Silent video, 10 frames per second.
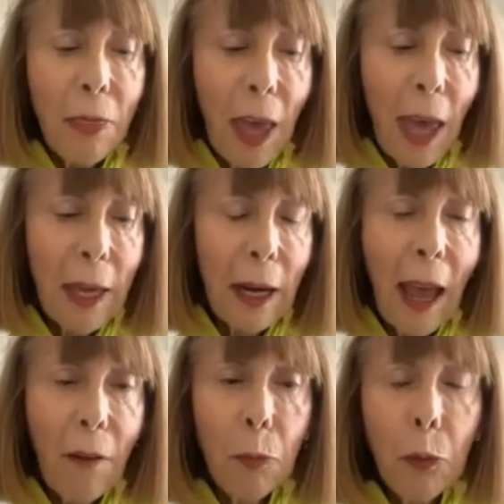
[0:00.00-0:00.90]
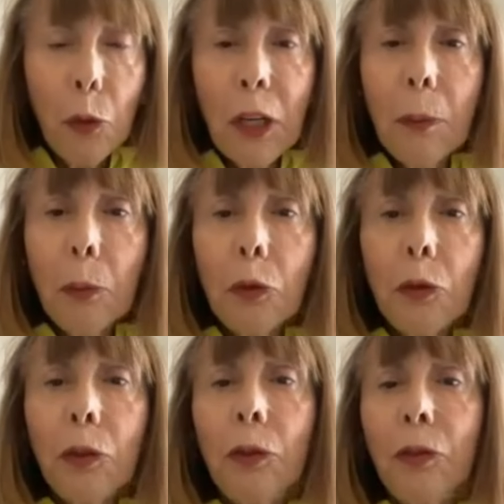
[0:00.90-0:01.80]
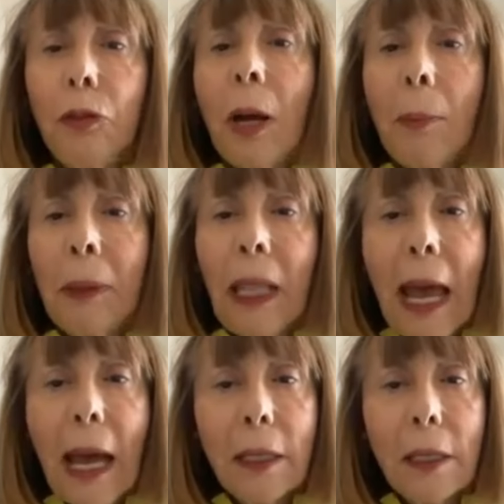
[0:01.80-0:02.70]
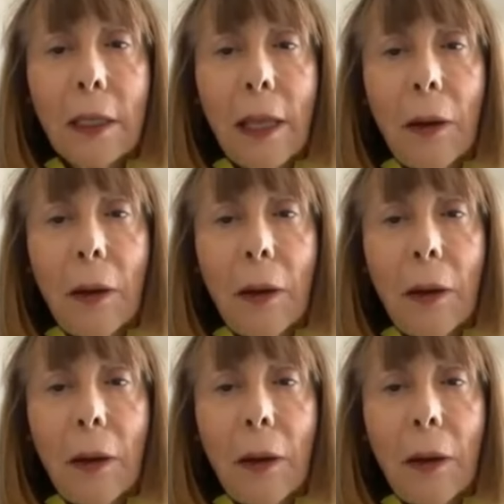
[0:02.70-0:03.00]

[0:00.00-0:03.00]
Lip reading: that have pre-approved plans that